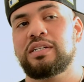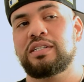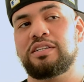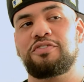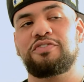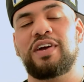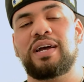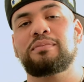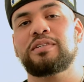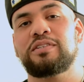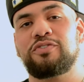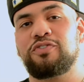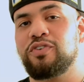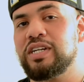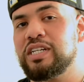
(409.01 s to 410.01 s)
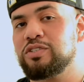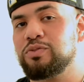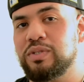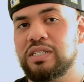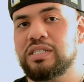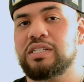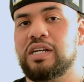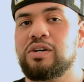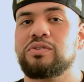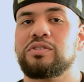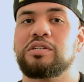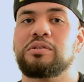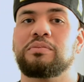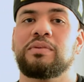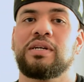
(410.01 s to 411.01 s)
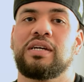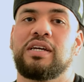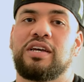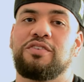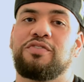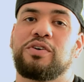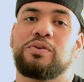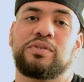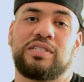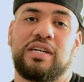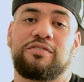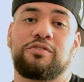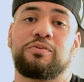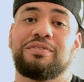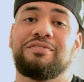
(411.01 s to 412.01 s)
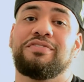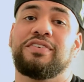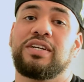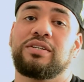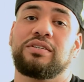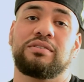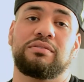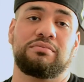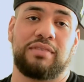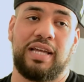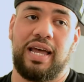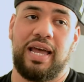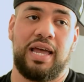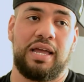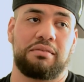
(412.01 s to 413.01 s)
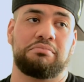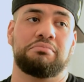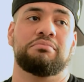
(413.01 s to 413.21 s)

their family and friends would disown them if it was ever revealed that